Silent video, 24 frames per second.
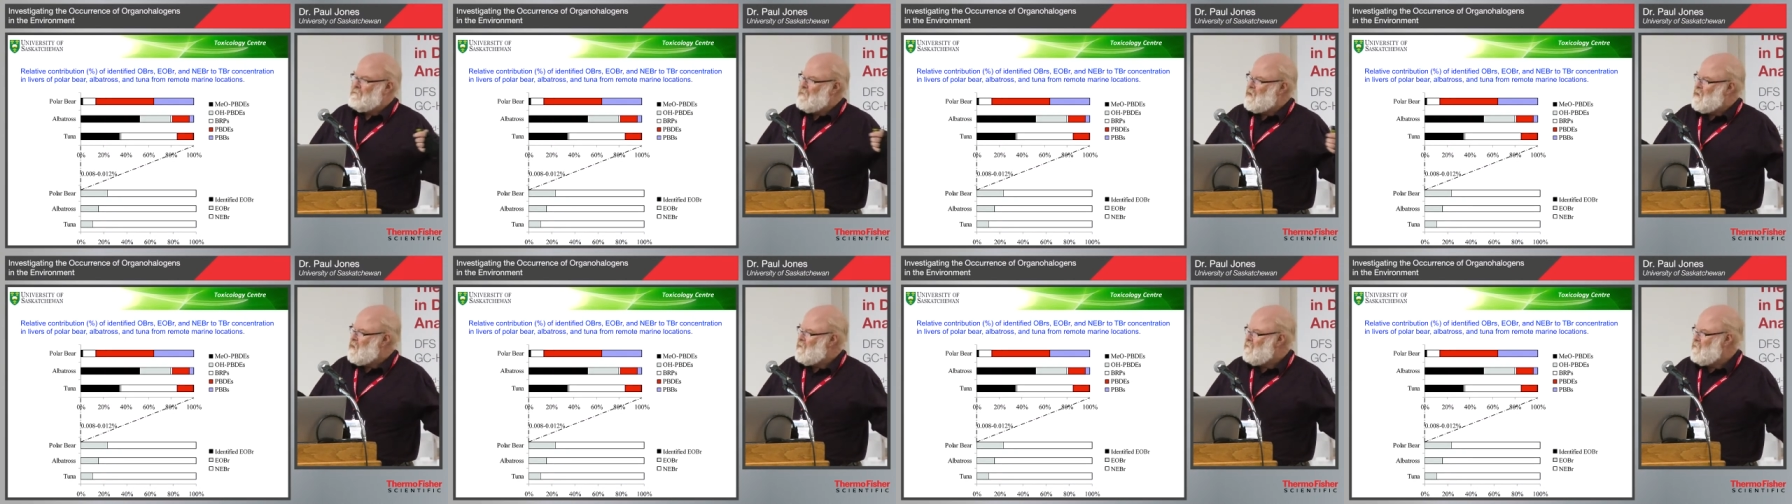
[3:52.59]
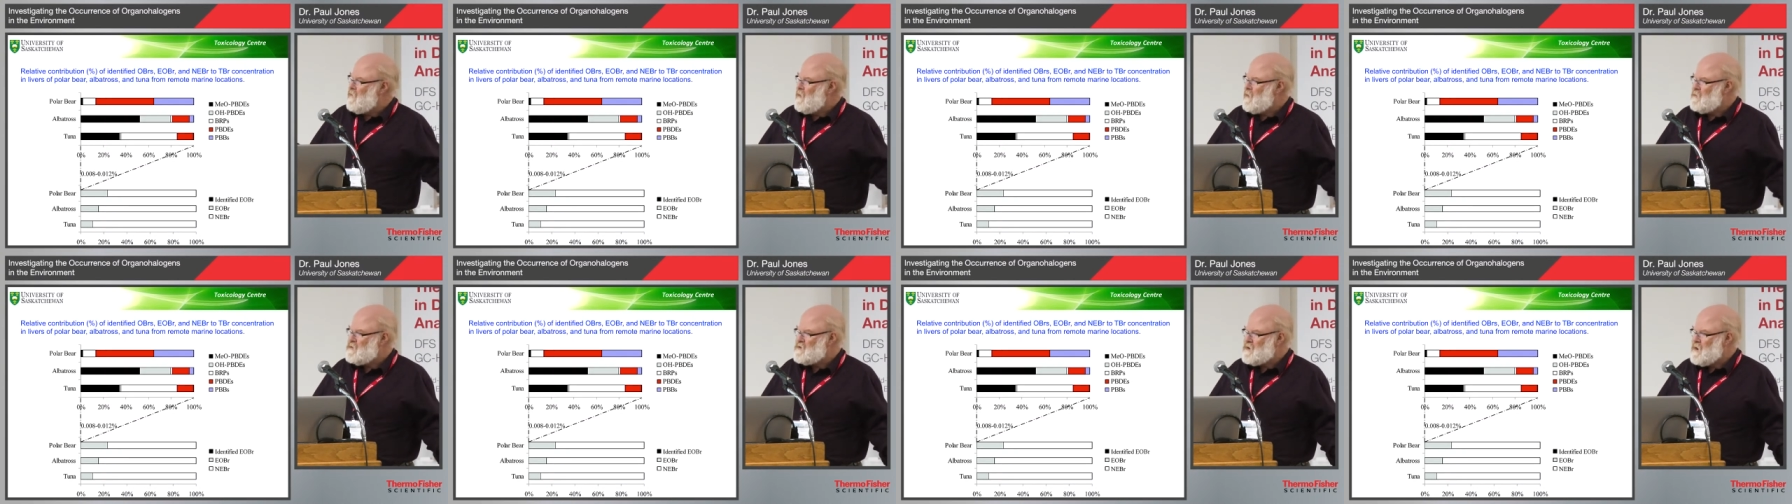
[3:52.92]
of
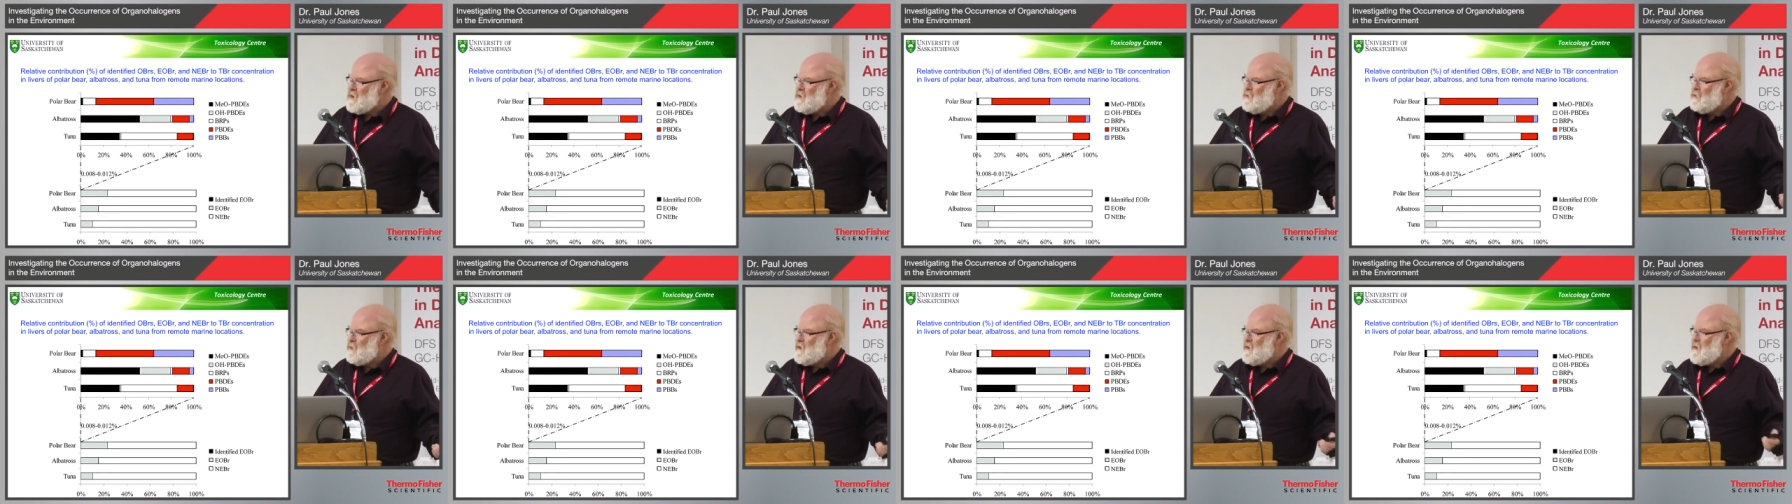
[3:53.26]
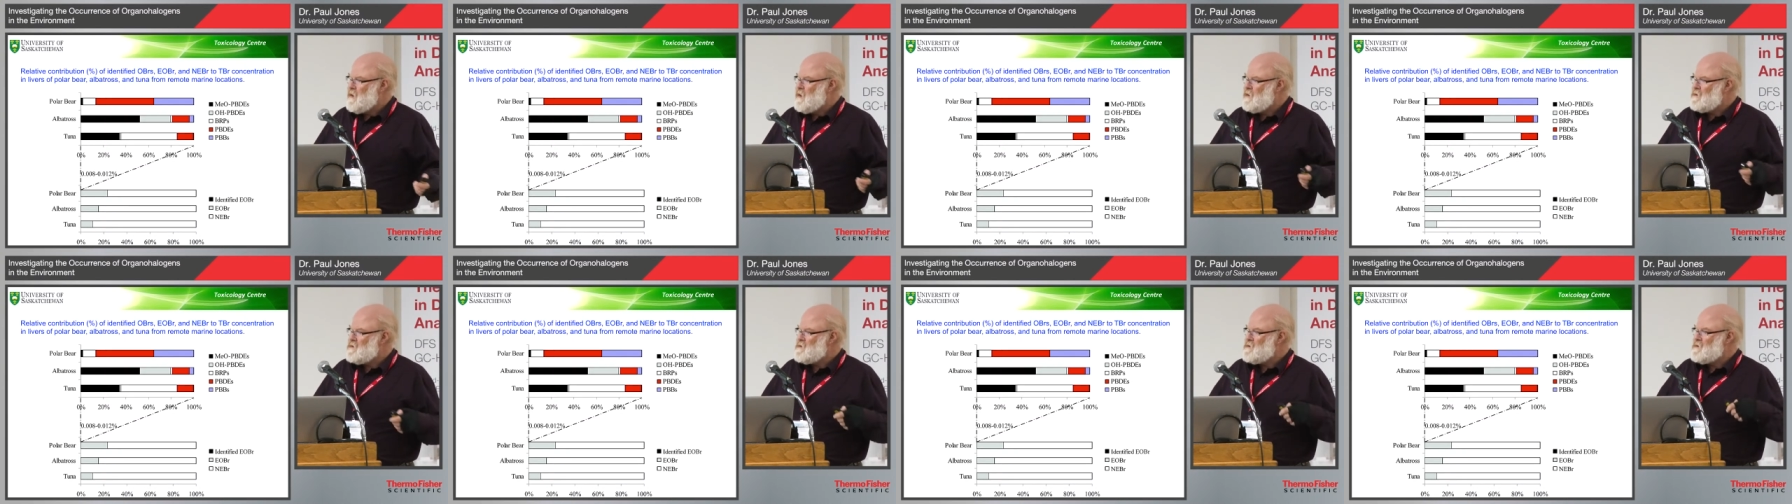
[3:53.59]
those
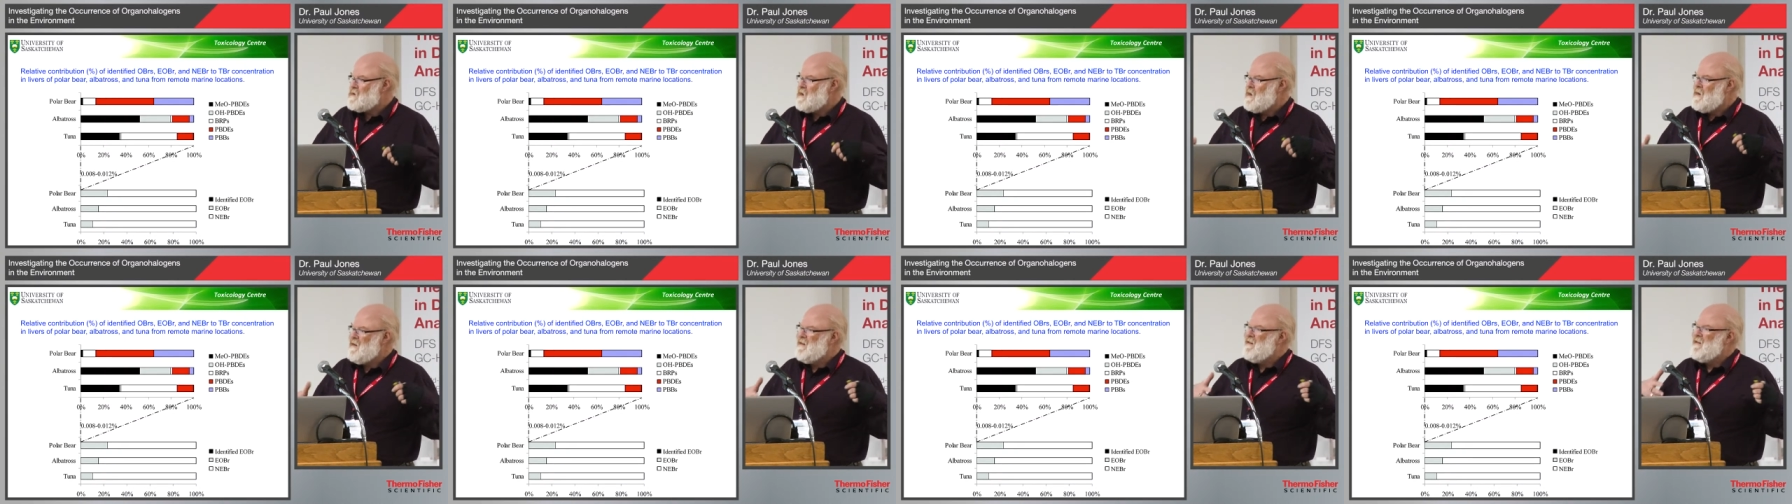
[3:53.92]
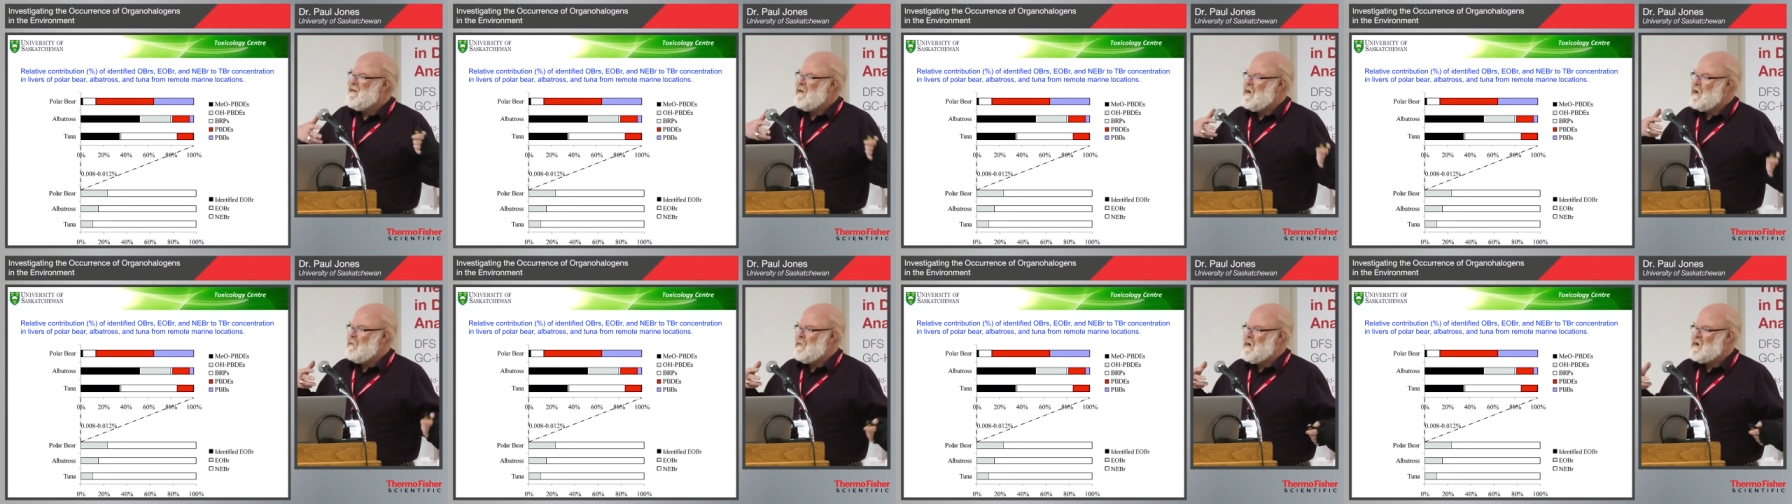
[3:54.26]
compounds
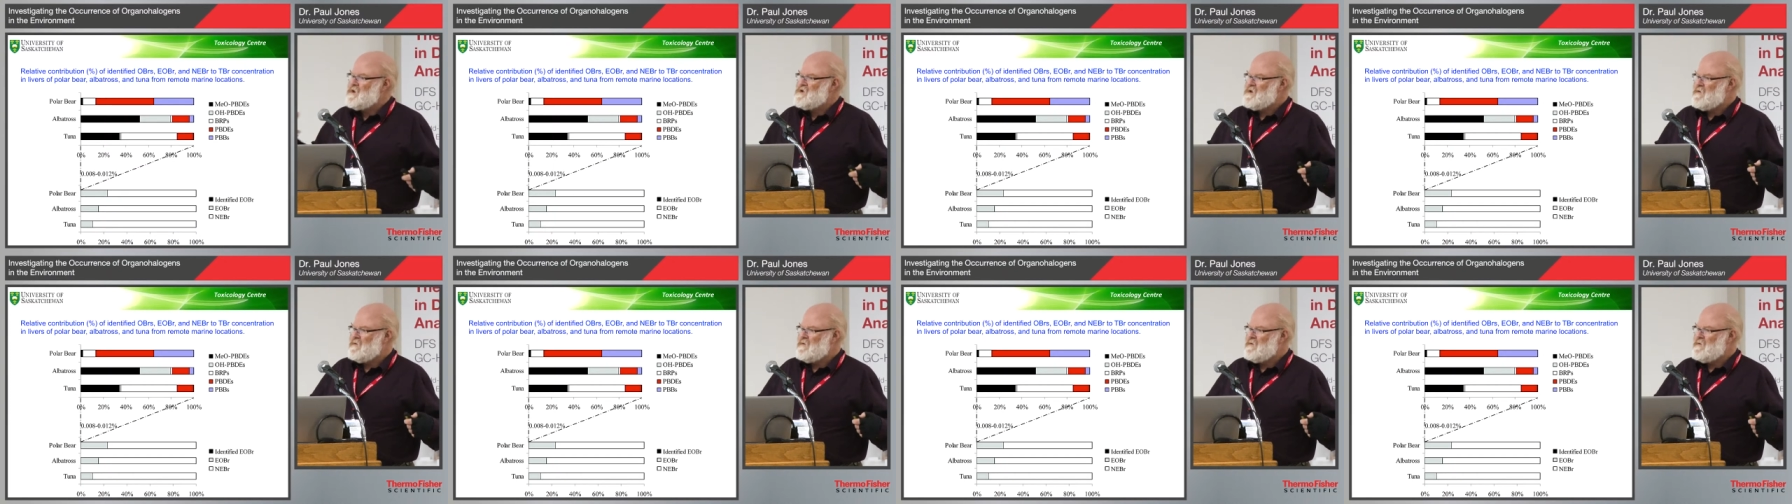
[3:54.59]
how much